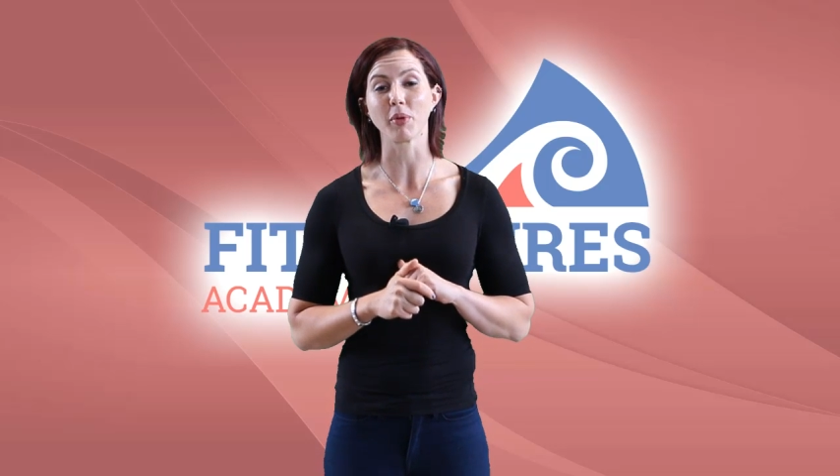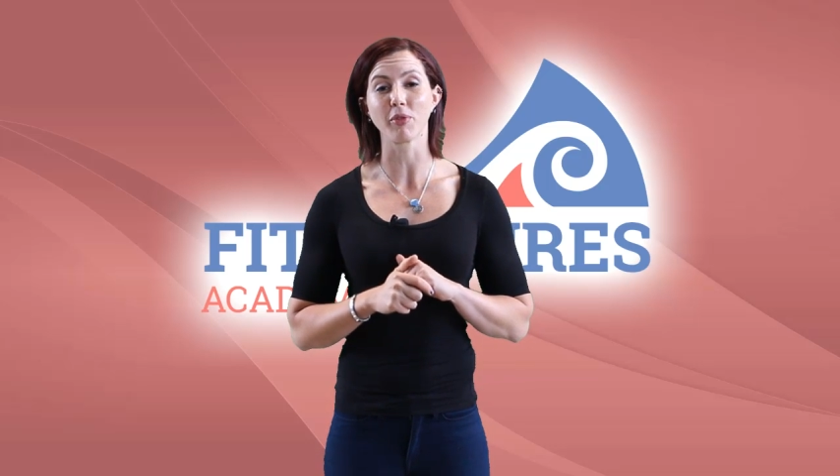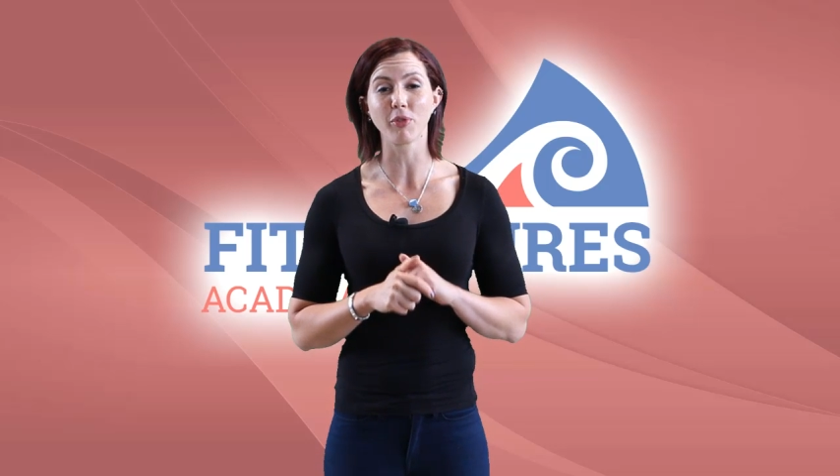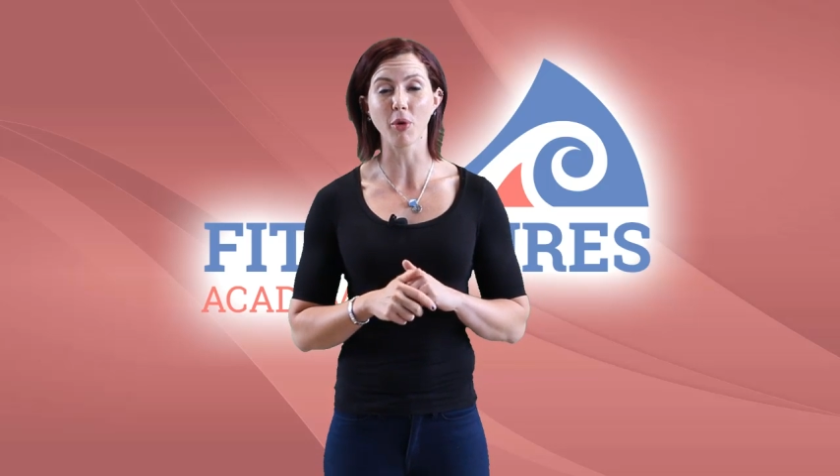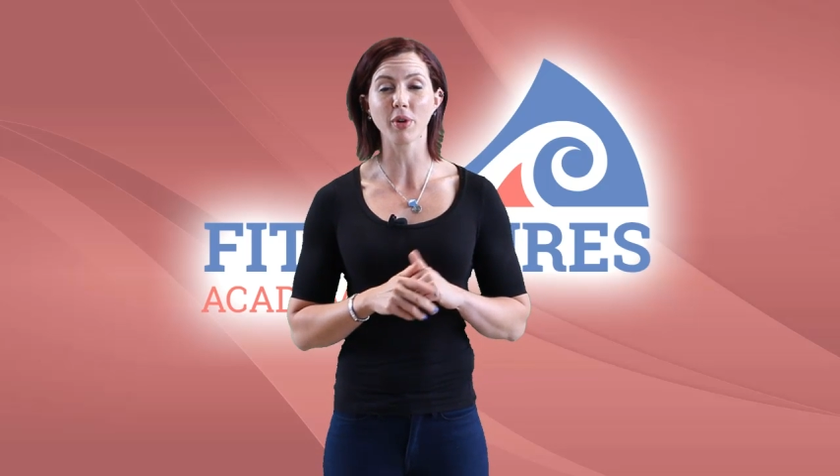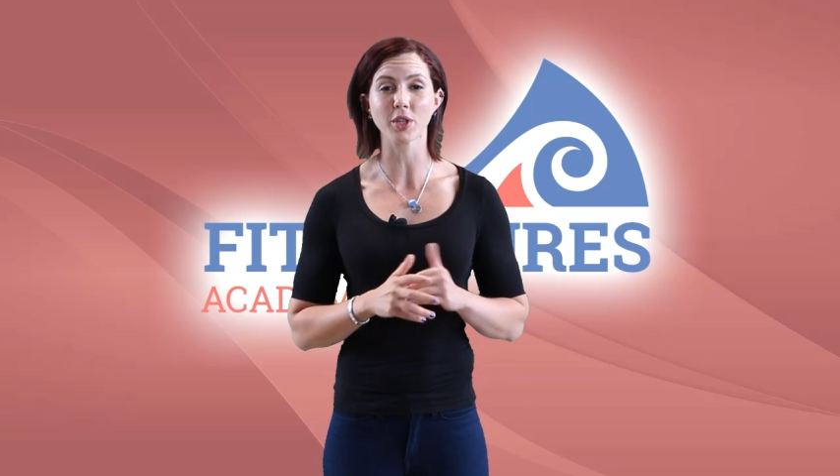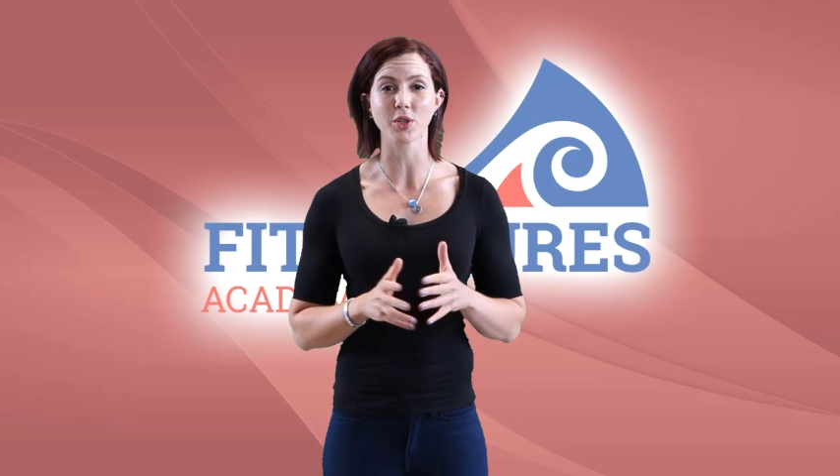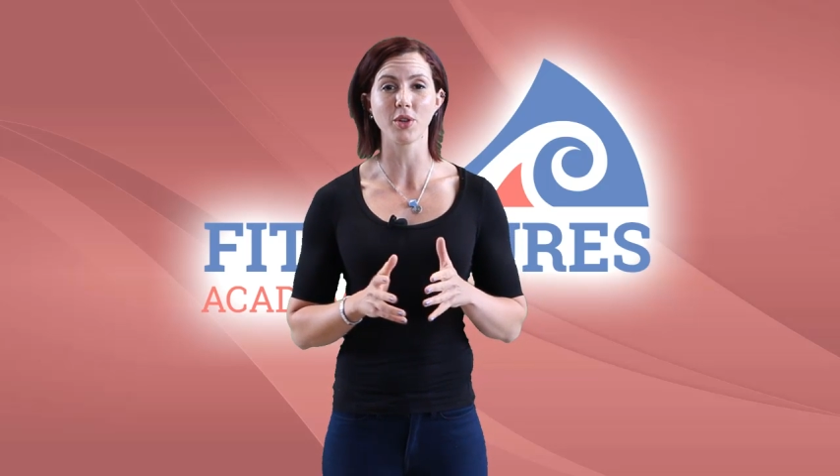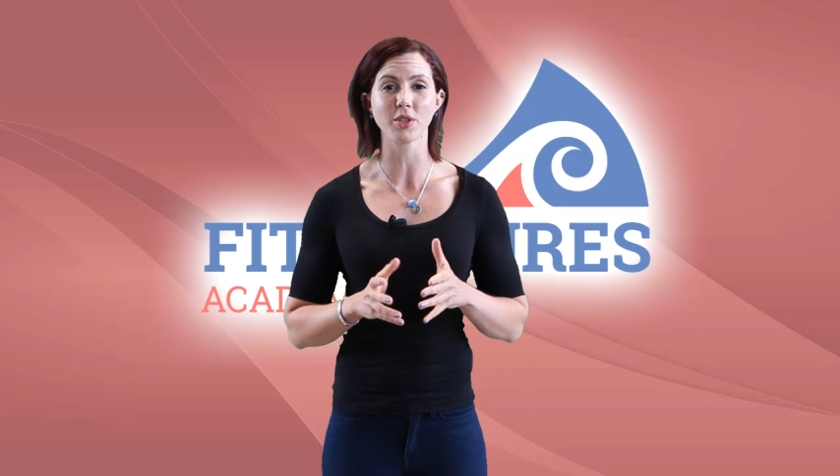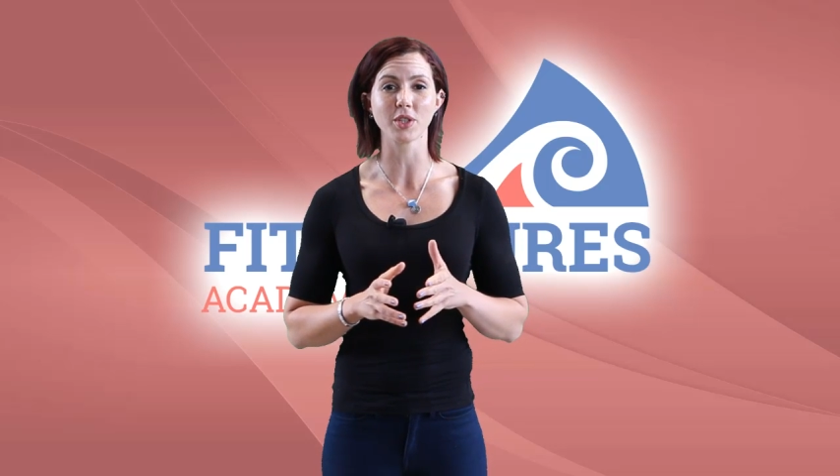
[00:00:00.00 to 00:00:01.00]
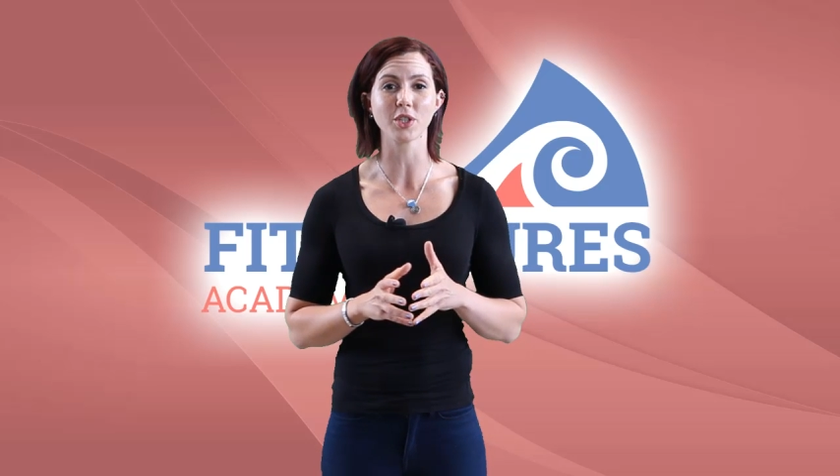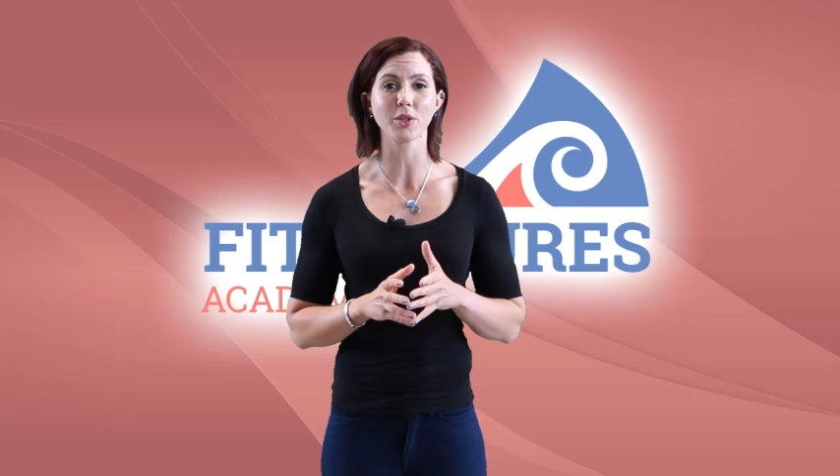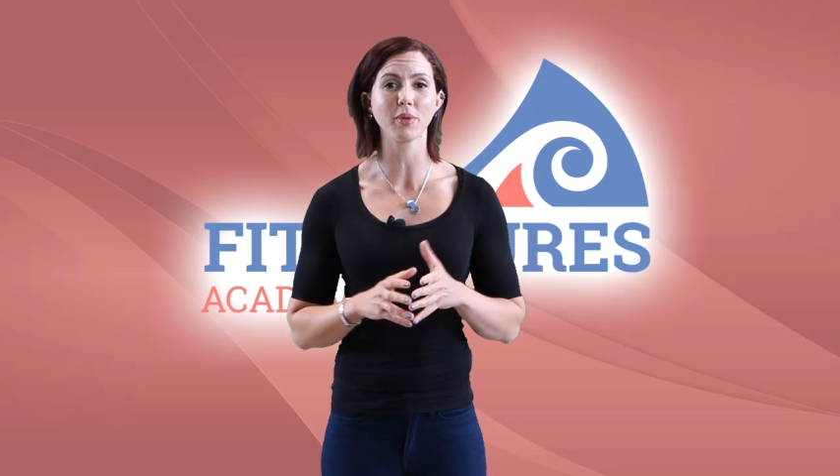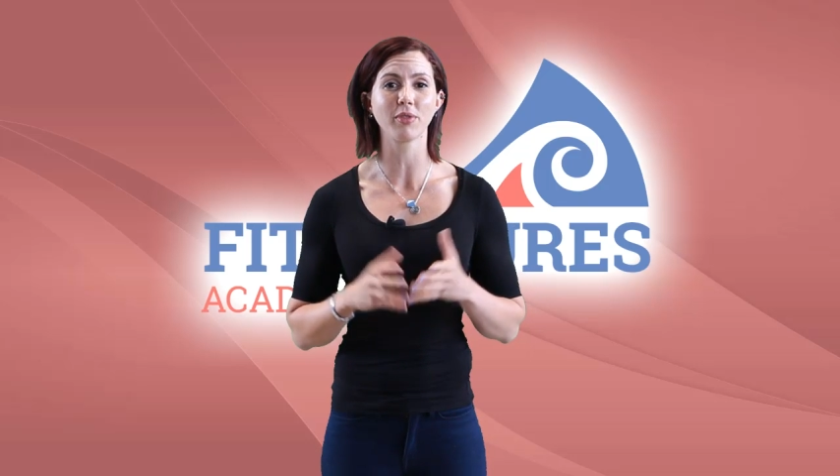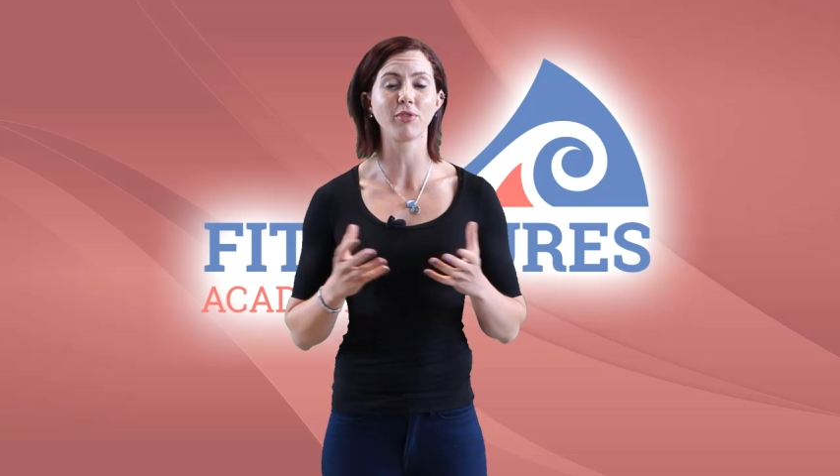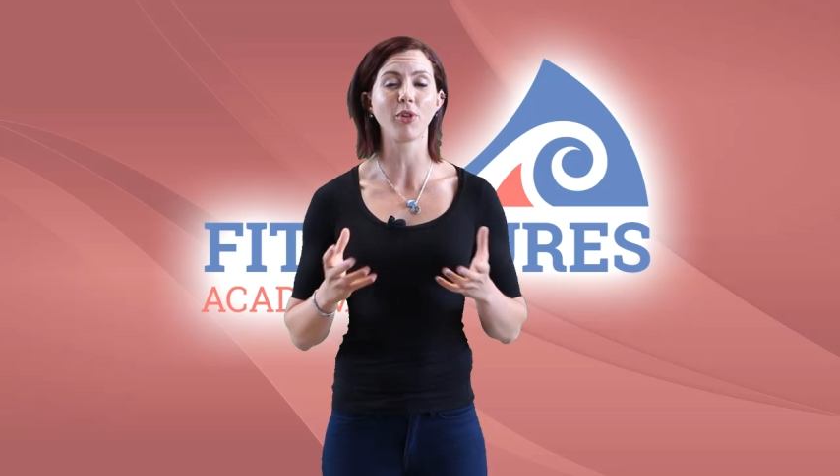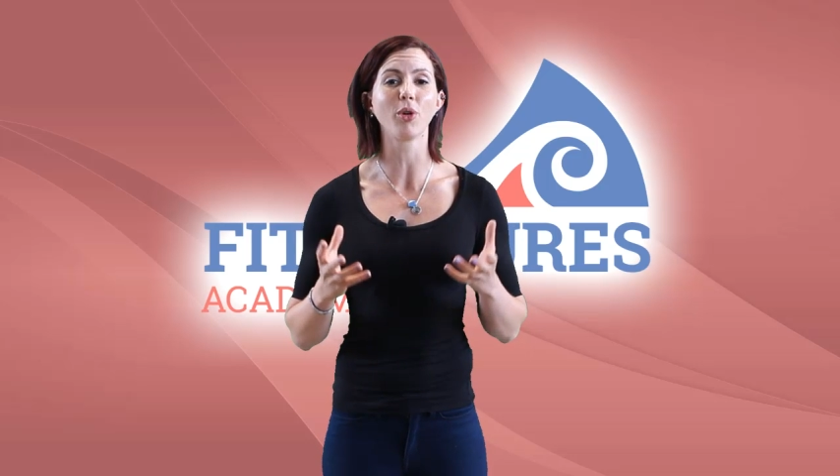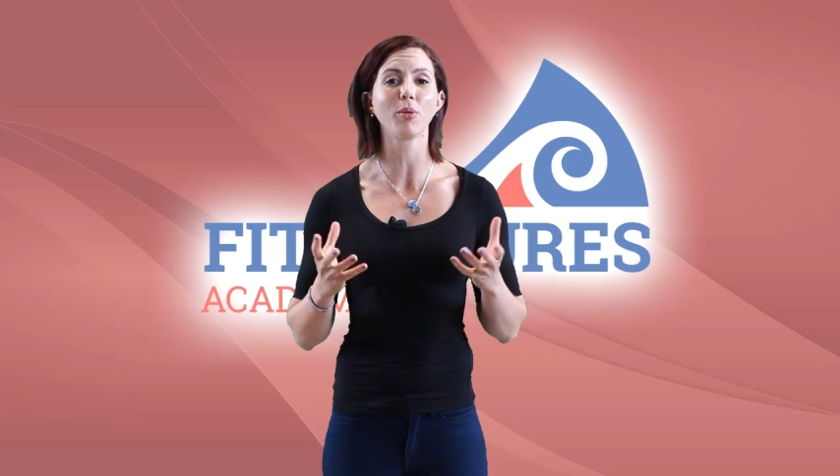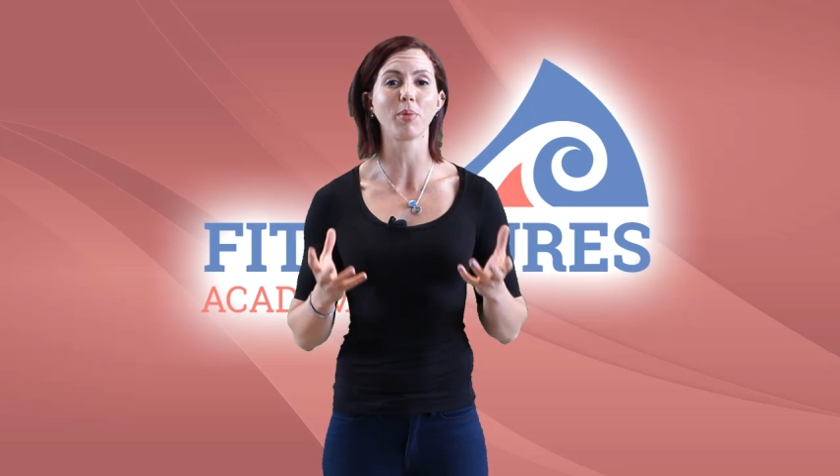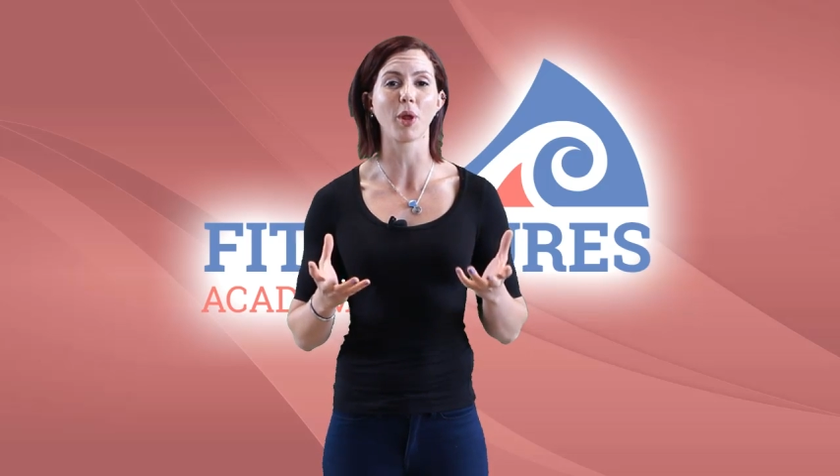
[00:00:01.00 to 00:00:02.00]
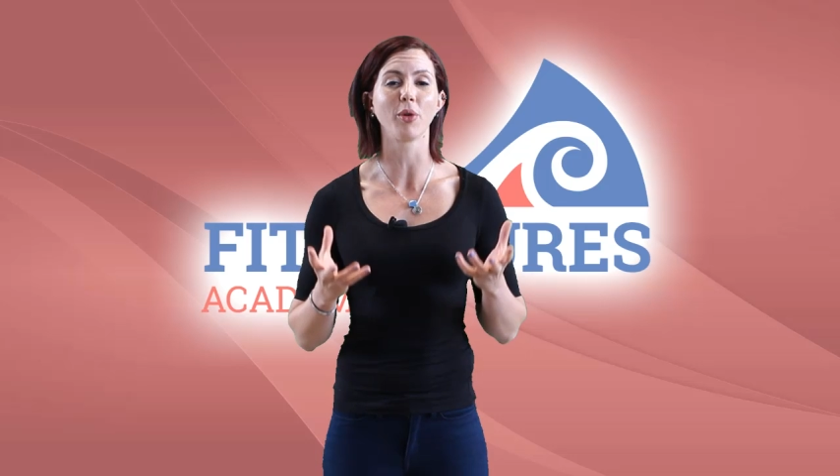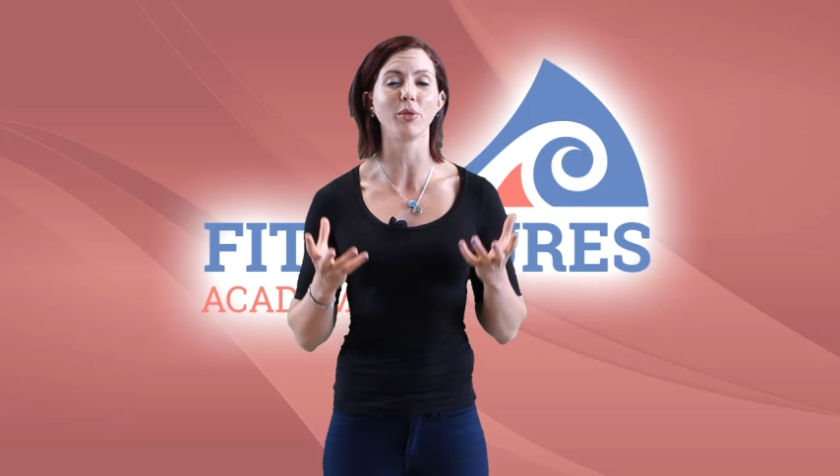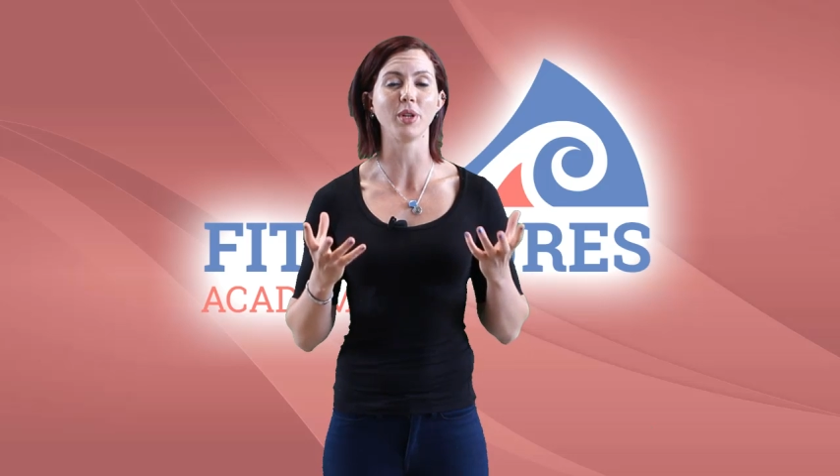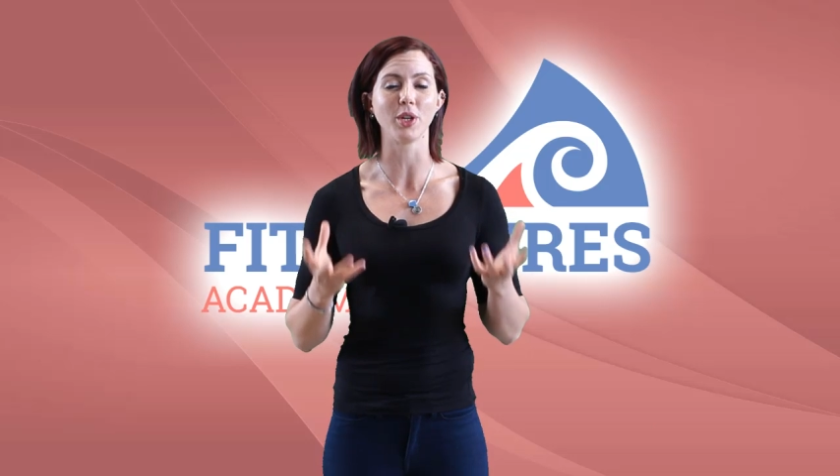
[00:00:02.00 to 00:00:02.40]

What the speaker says: before it turns into a full-blown